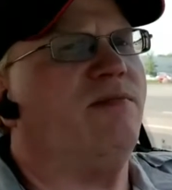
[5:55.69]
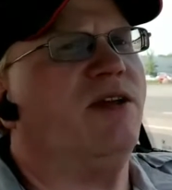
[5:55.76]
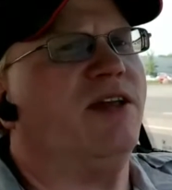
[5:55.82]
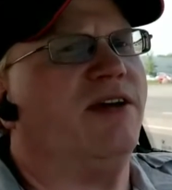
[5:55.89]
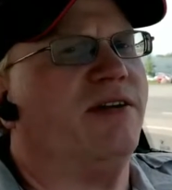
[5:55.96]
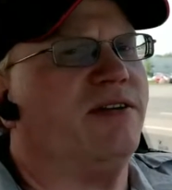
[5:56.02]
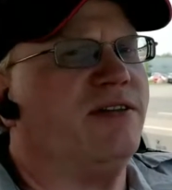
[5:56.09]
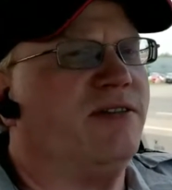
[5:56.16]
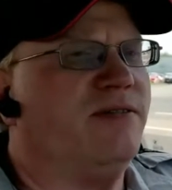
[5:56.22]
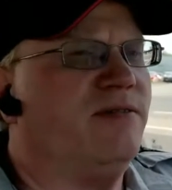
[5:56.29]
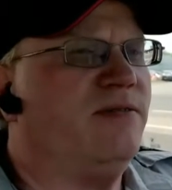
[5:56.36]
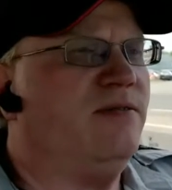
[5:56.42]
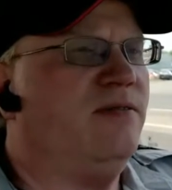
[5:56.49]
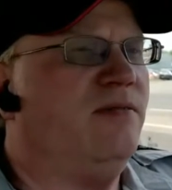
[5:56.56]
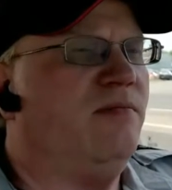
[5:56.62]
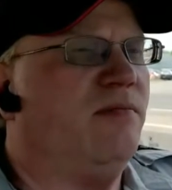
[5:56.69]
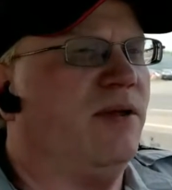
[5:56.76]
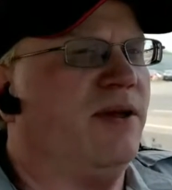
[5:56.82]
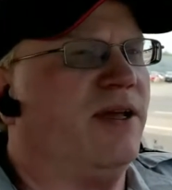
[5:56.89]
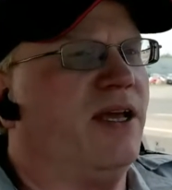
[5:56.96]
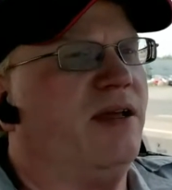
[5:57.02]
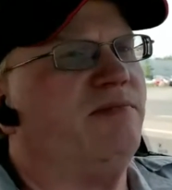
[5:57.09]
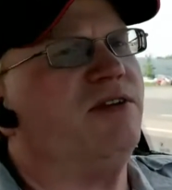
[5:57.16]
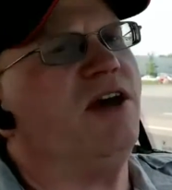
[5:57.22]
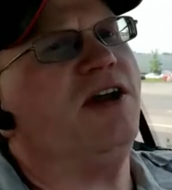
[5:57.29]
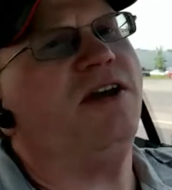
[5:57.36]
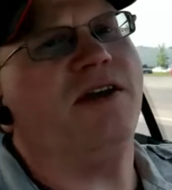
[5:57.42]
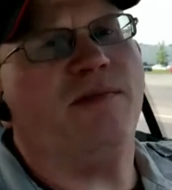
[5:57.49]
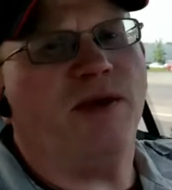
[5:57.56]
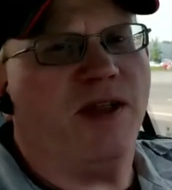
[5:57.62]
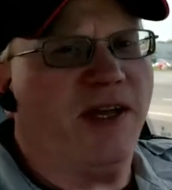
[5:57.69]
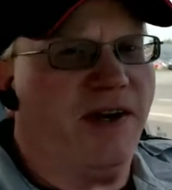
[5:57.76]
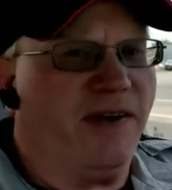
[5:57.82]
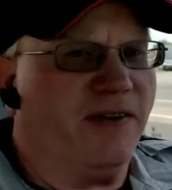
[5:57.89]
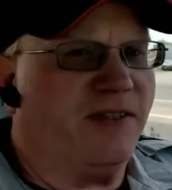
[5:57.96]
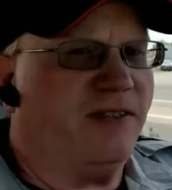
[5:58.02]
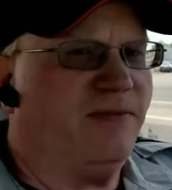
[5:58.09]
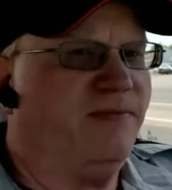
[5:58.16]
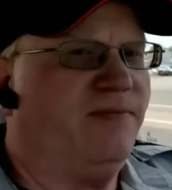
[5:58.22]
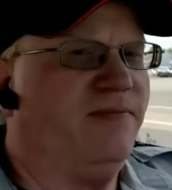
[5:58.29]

emulators, playing games on emulators,